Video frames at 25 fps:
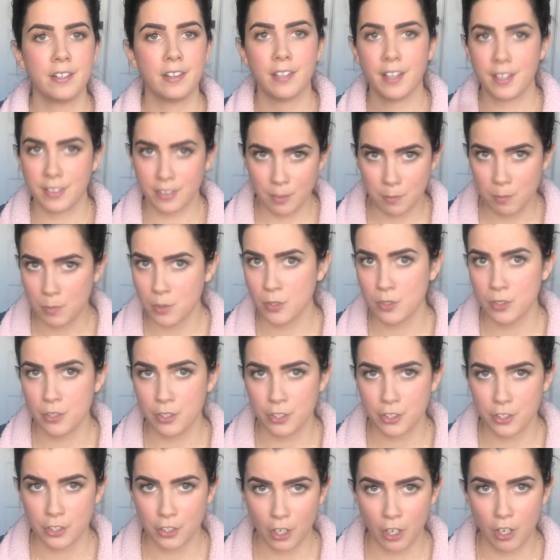let them do their
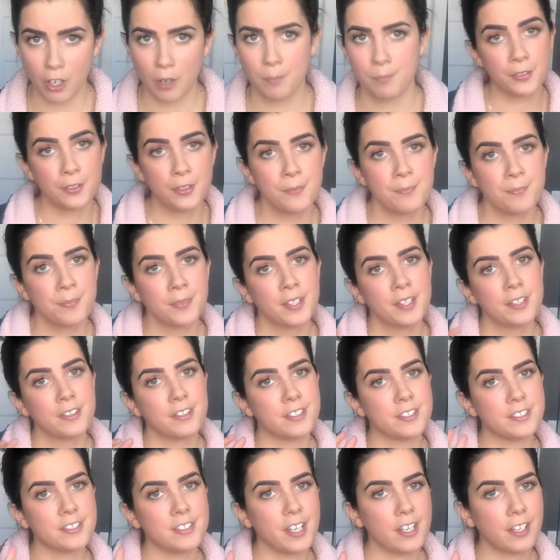job. The
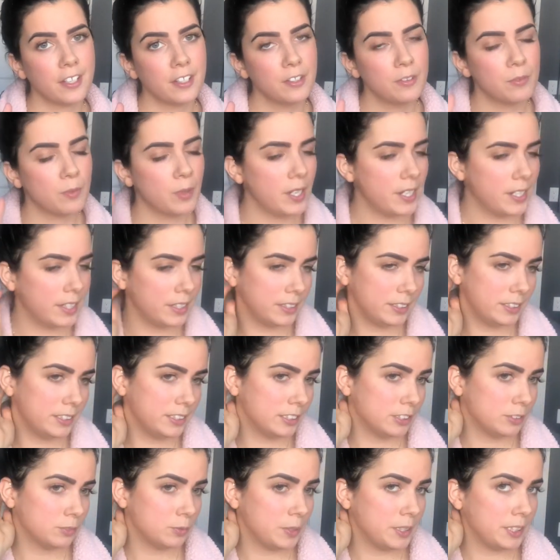second way
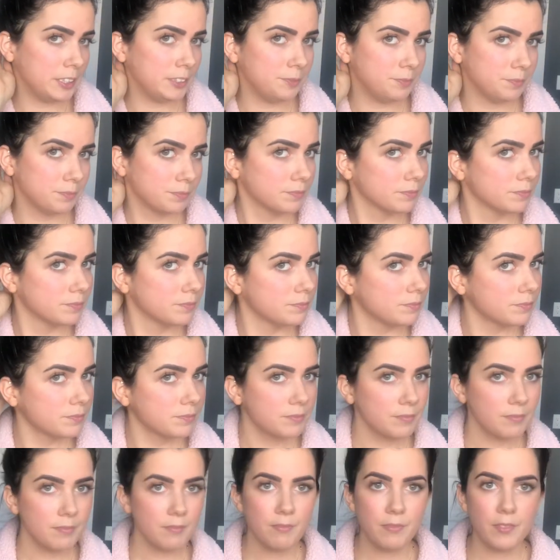is when
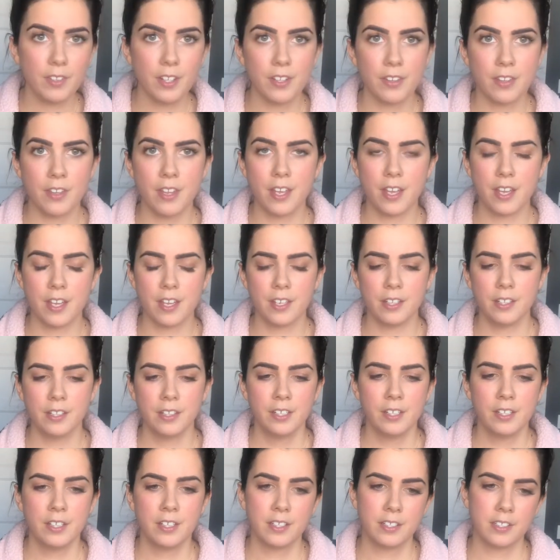they
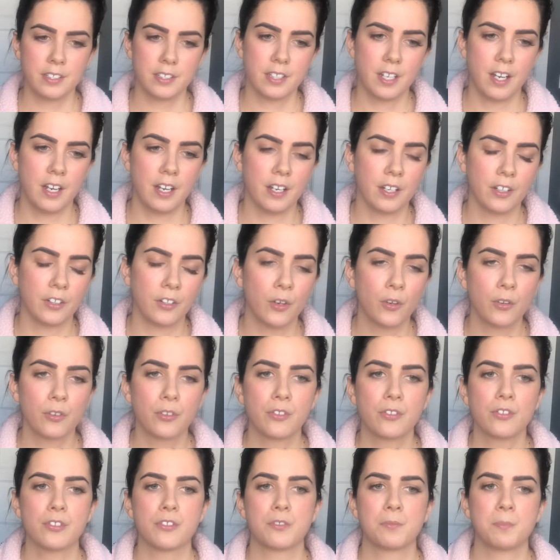go through
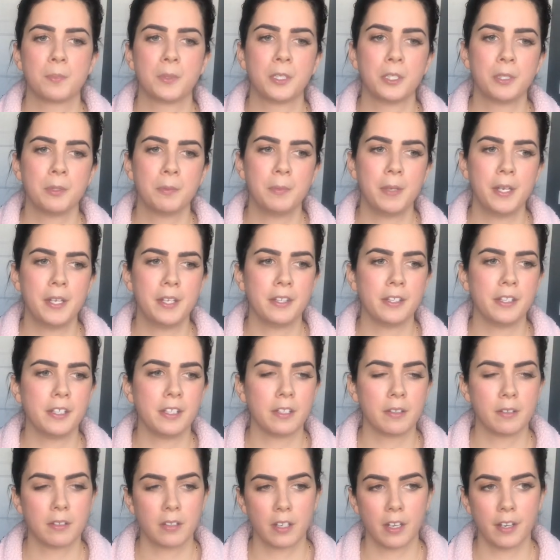the sperm and they
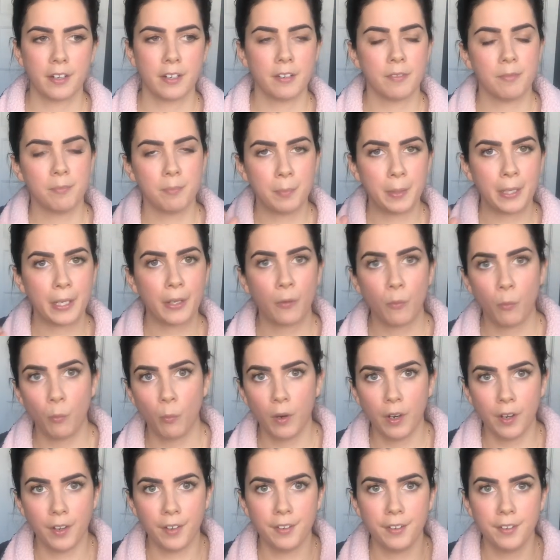kind of pick
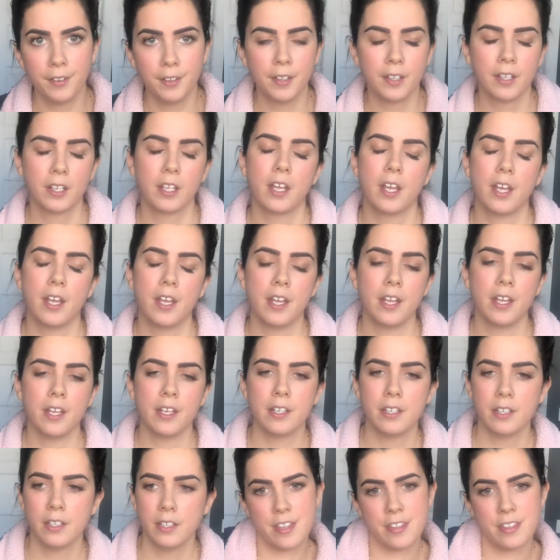one, and
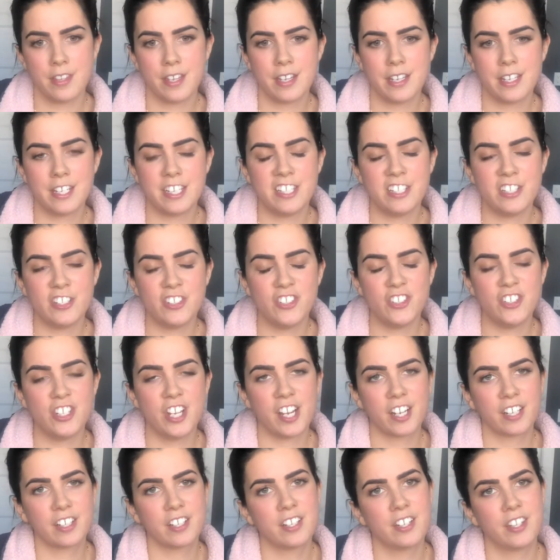they
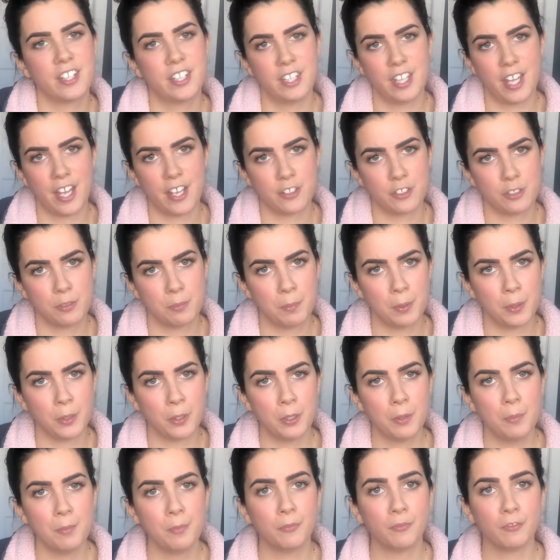inject that
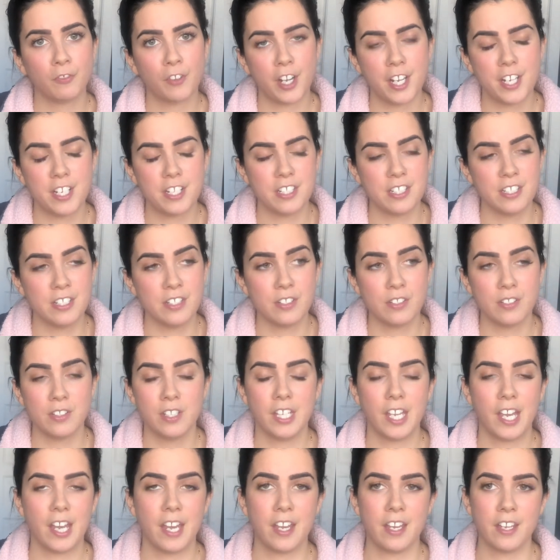sperm right into the
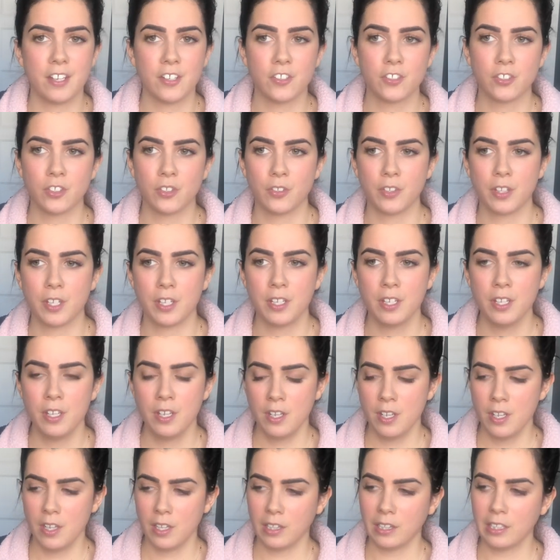egg. So they
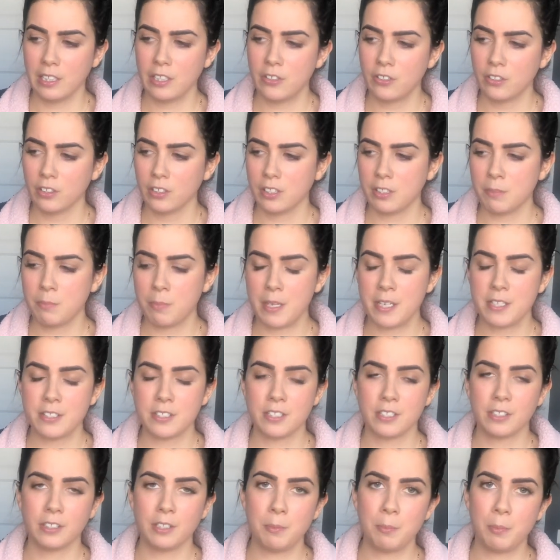literally
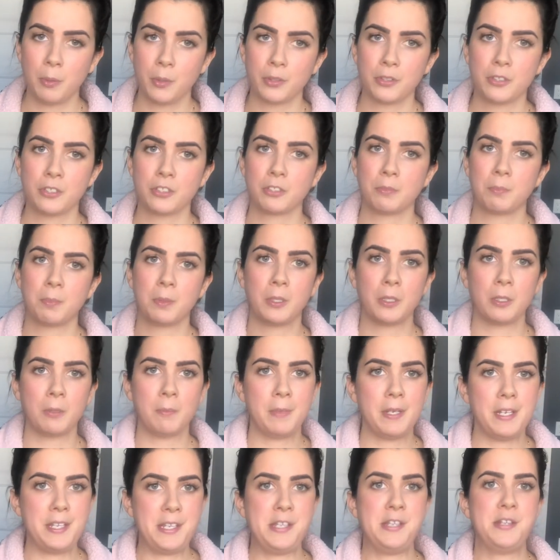basically put the sperm
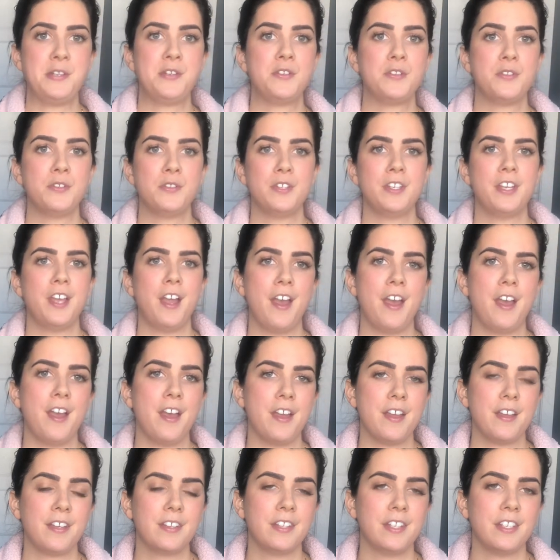into the
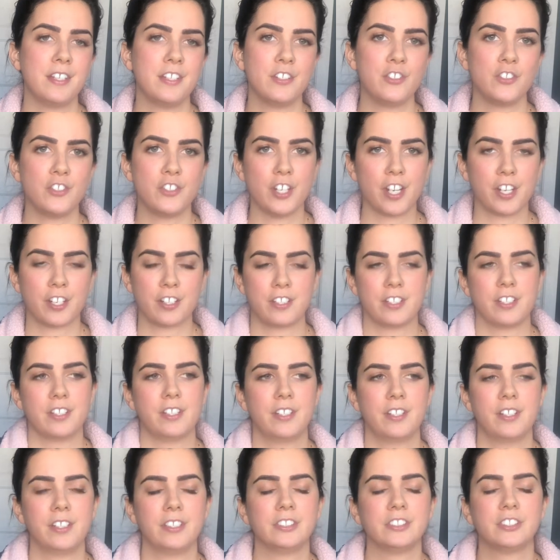egg, they inject it.
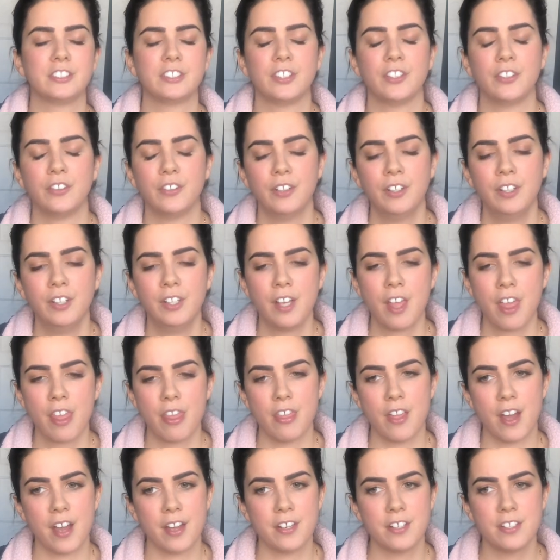And so
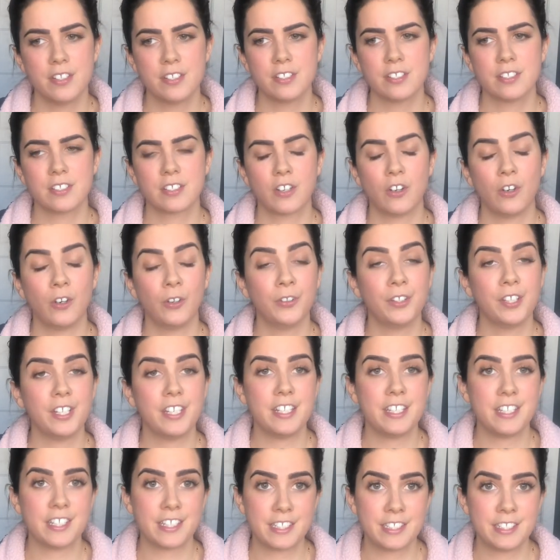that is called
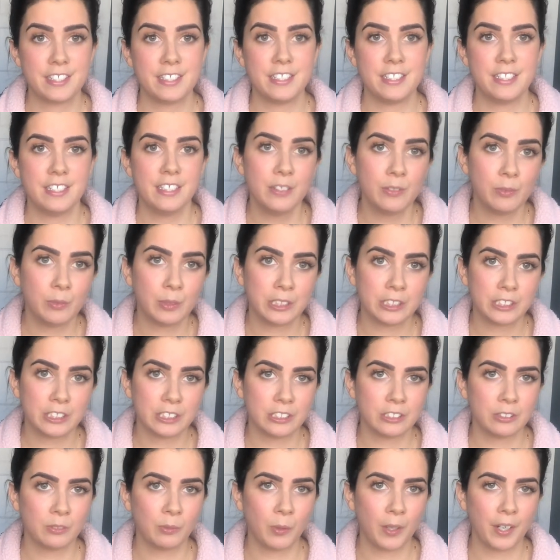ICSI, which
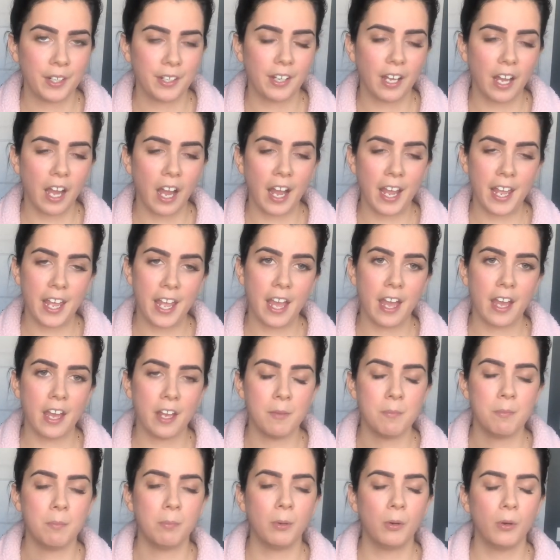is what I
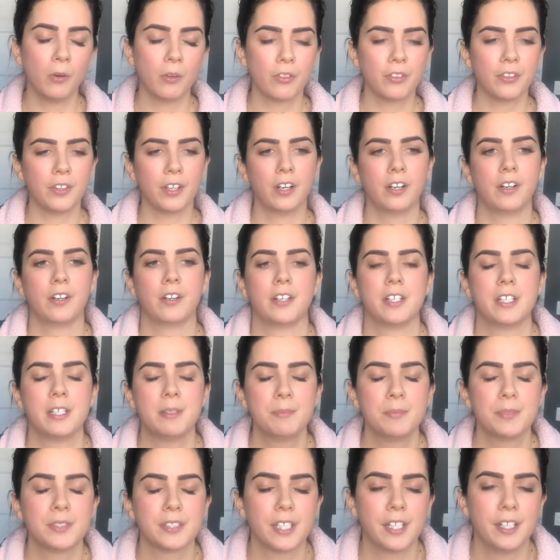had both
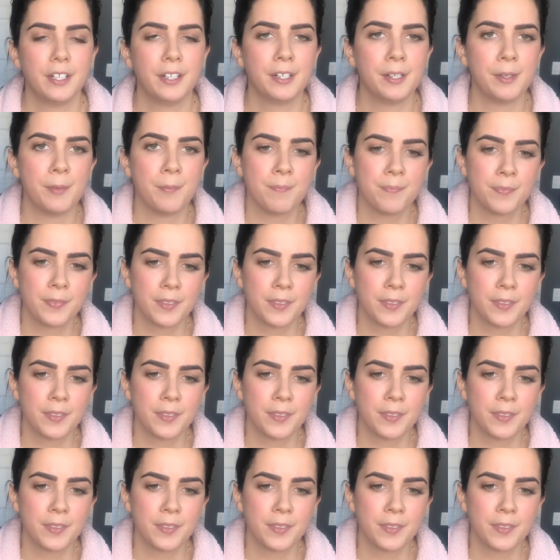times. And